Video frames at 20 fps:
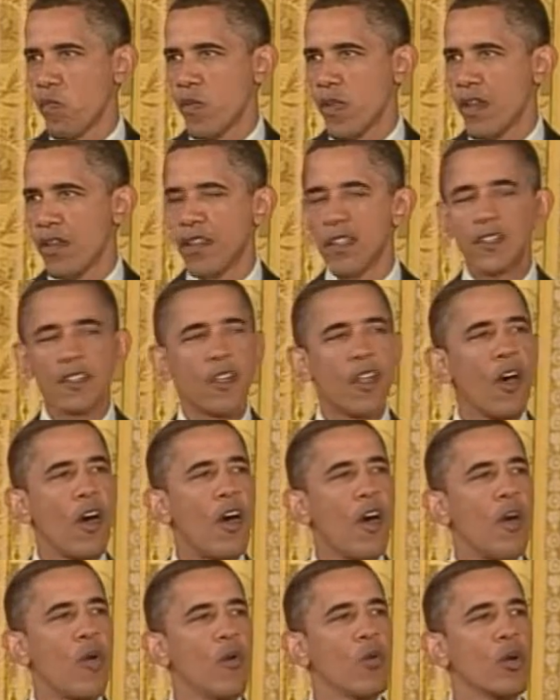Now, this
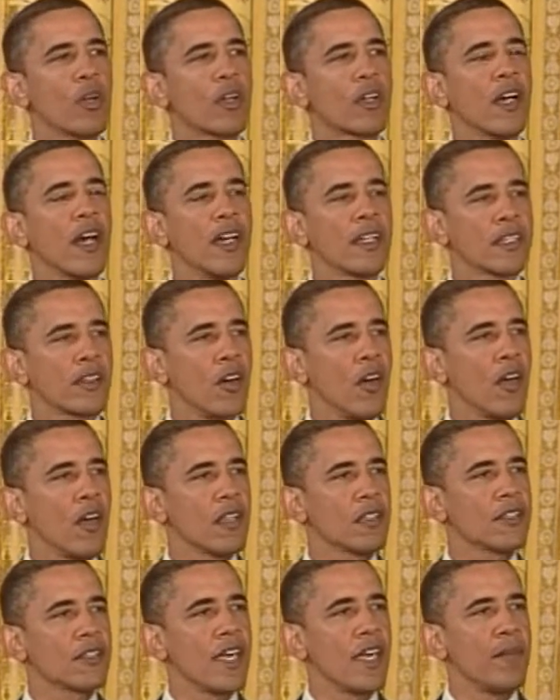law will cut
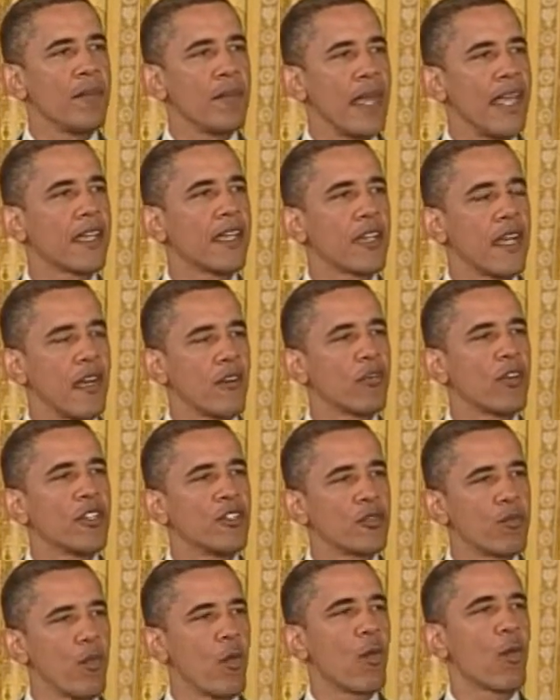costs and make
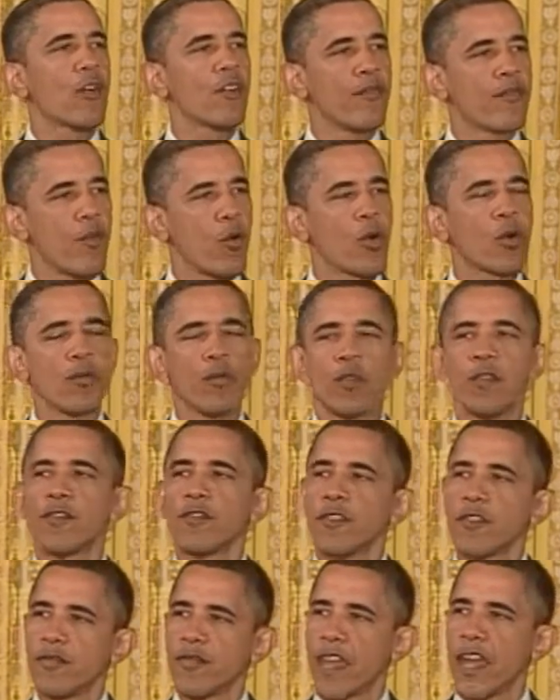coverage more affordable
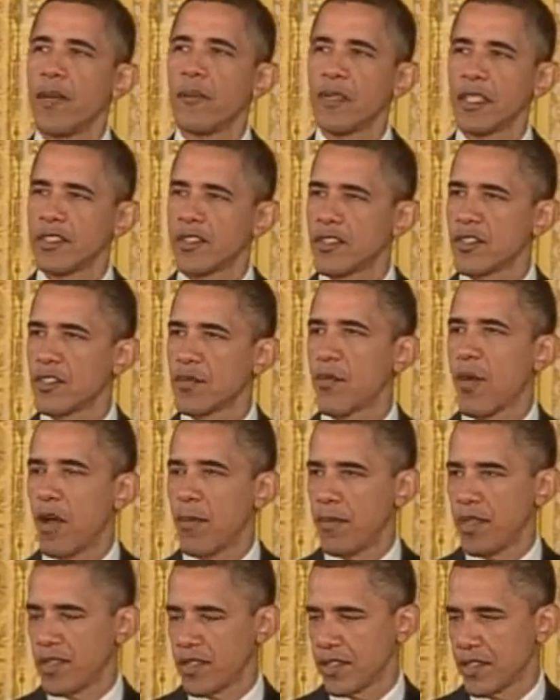for families and small
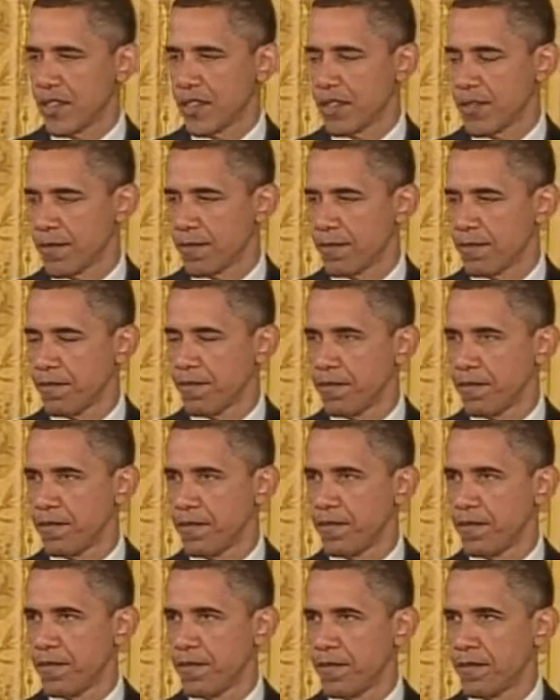businesses.
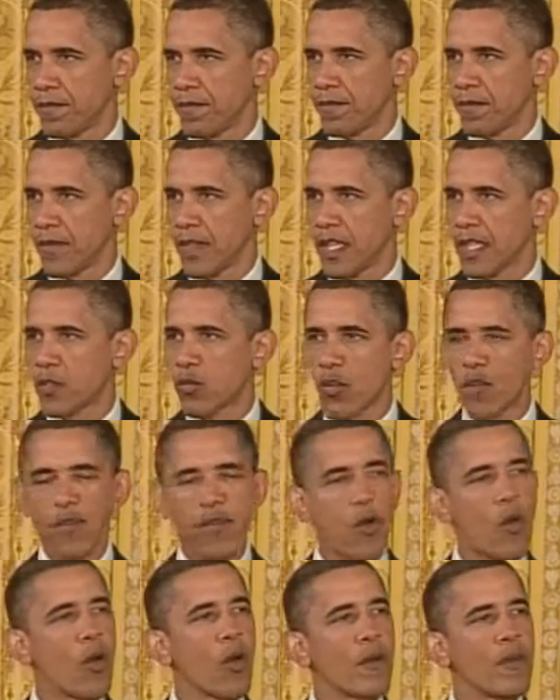It's
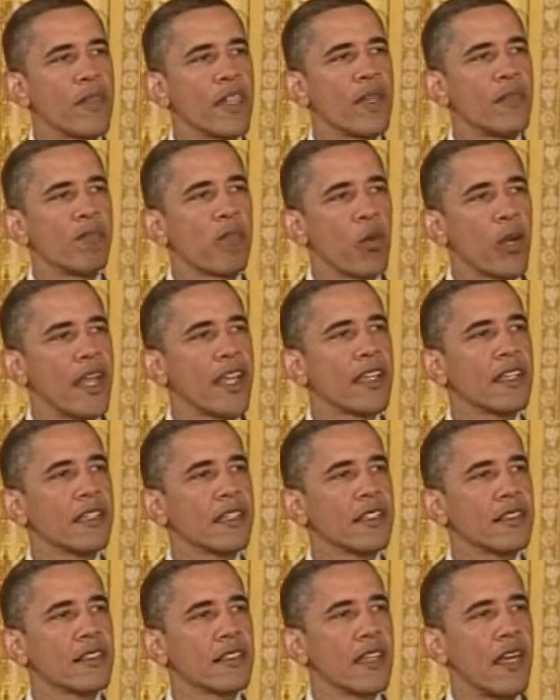reform that
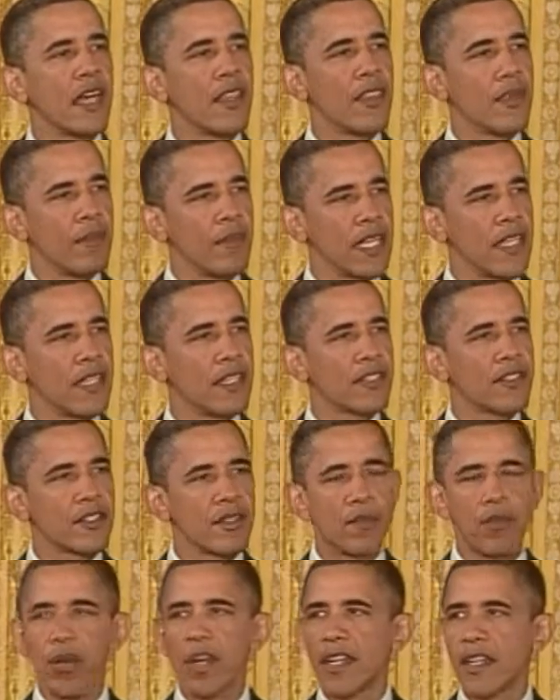begins
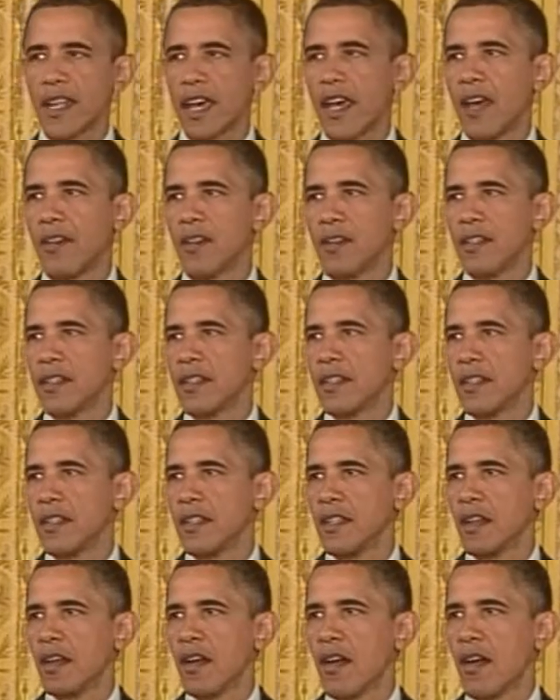to bring down
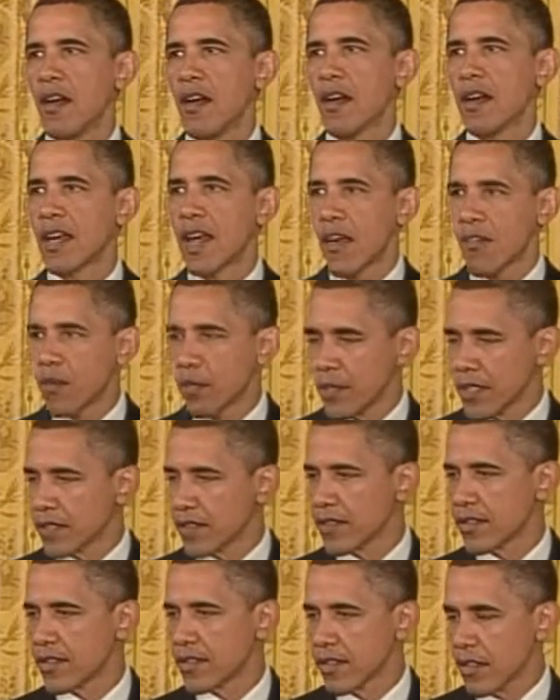our
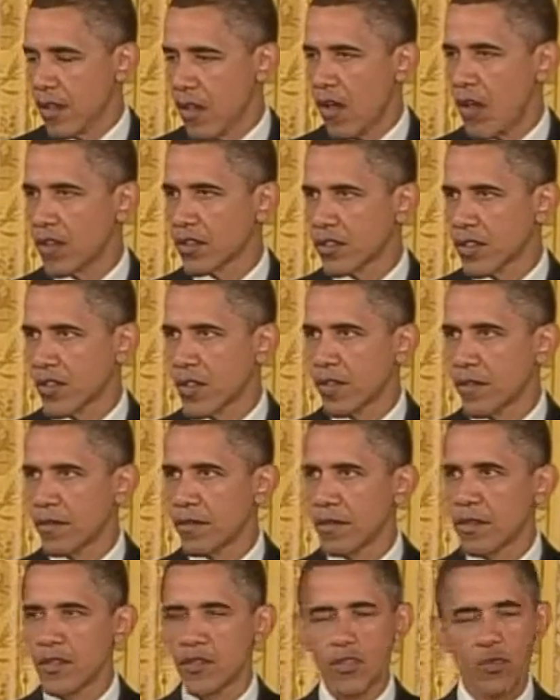government's long-term
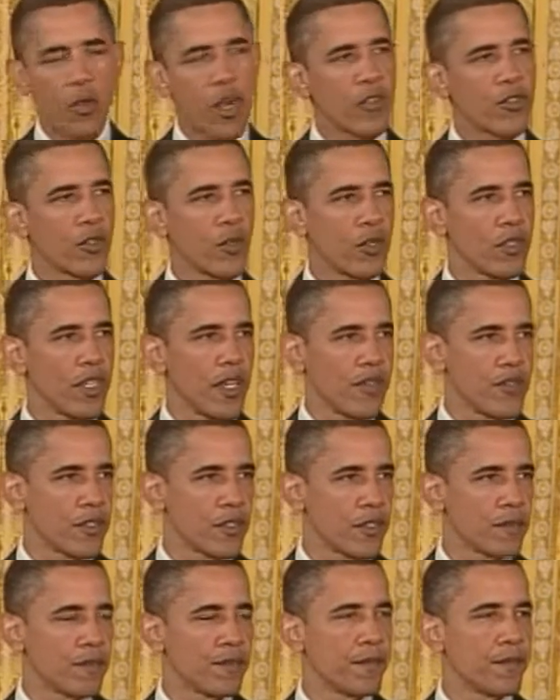structural
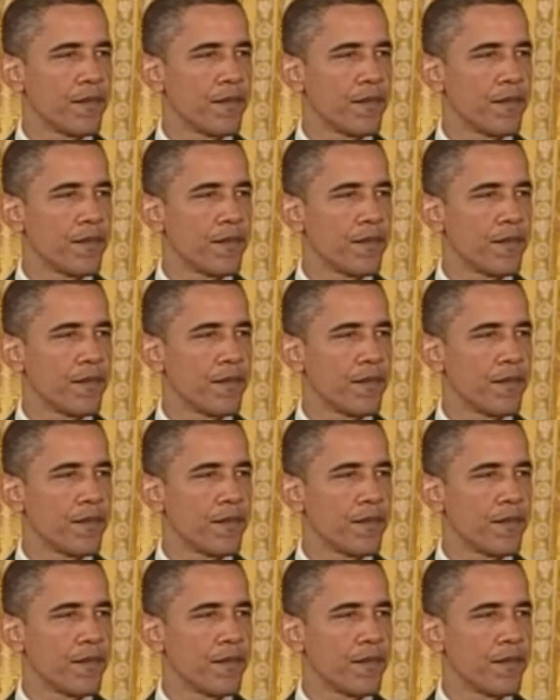deficit.